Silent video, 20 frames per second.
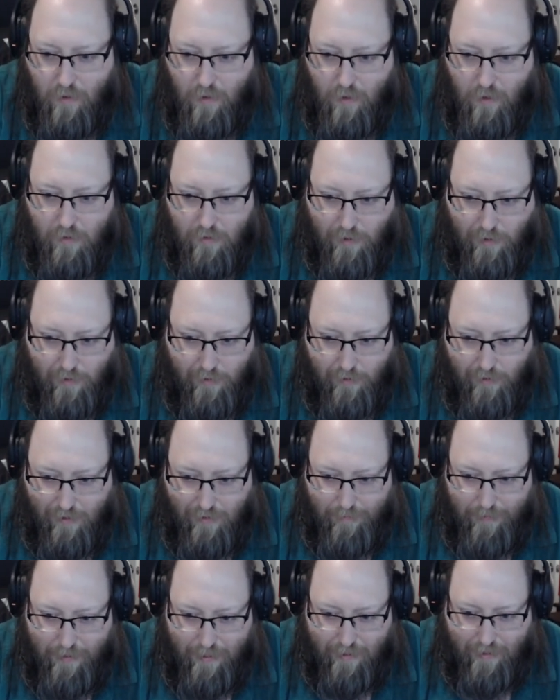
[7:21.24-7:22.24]
So those are
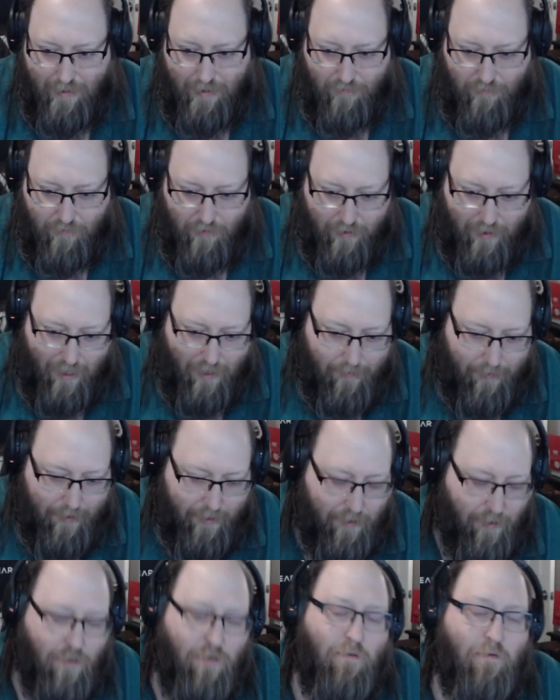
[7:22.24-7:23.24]
going to be like the different
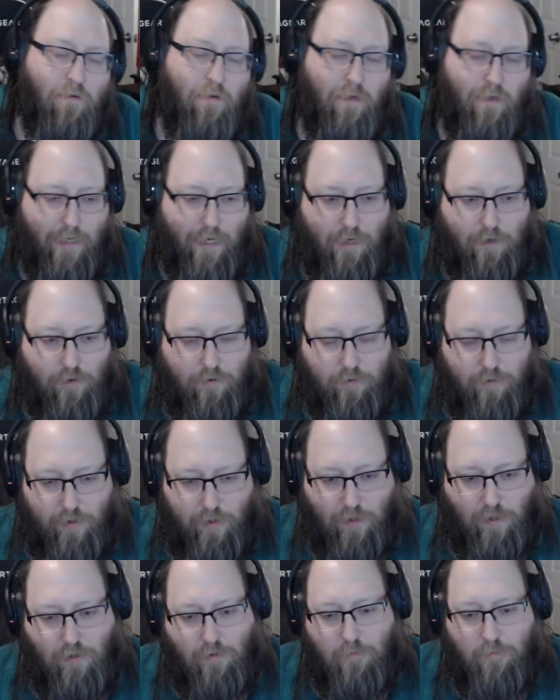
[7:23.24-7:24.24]
topics and
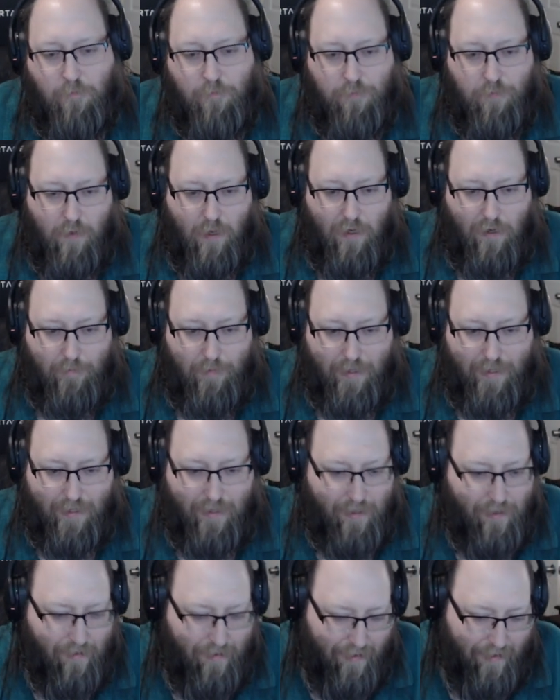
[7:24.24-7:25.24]
categories. I
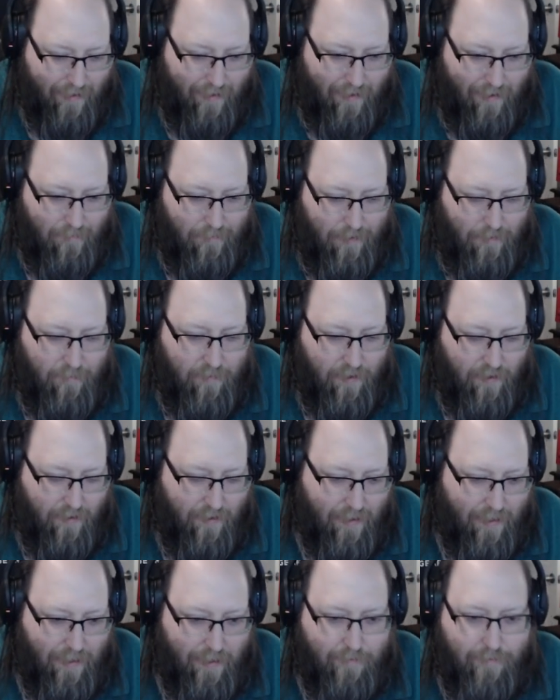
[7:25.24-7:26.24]
guess it could talk like music
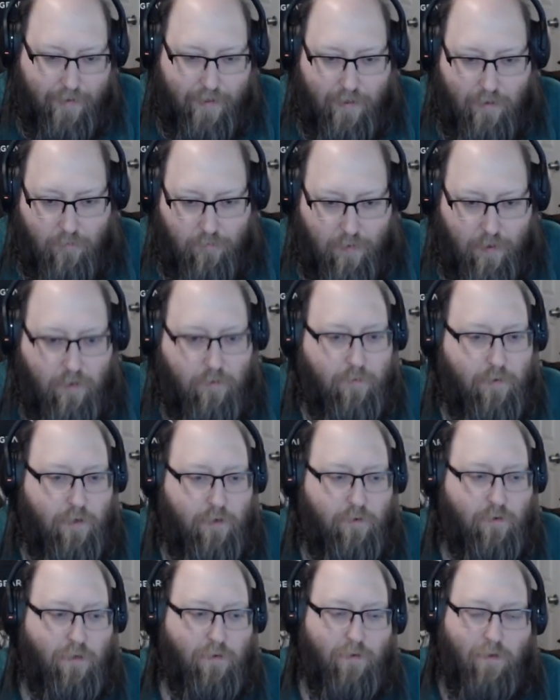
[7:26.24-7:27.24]
theory and when you would
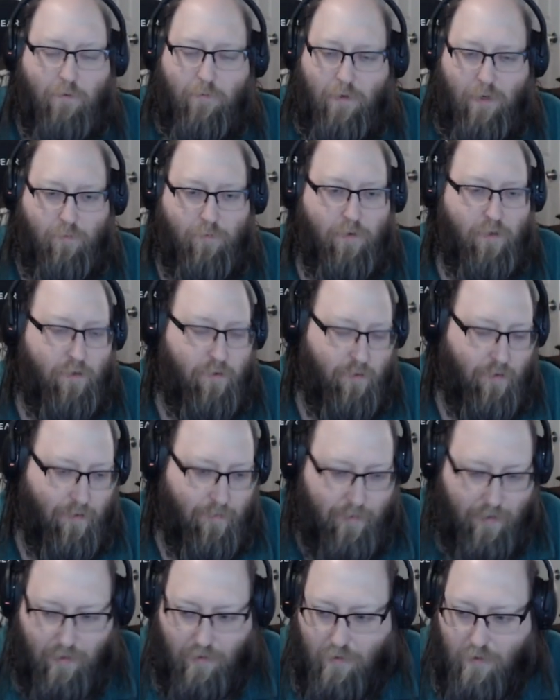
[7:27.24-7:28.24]
do something, when you wouldn't do
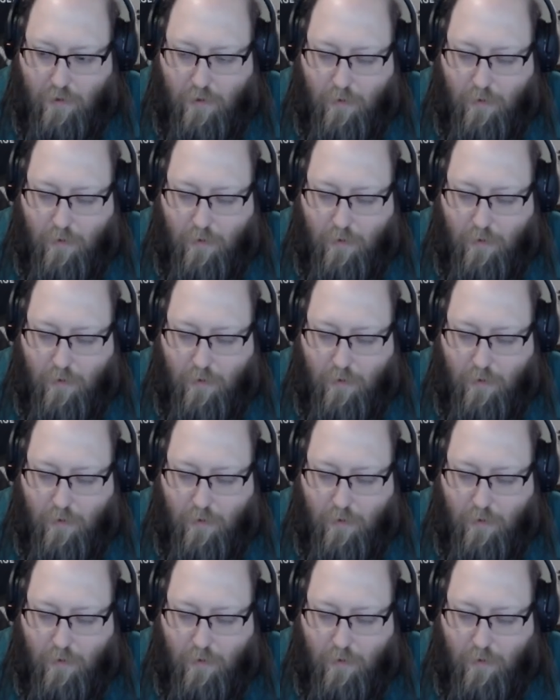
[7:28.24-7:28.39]
something.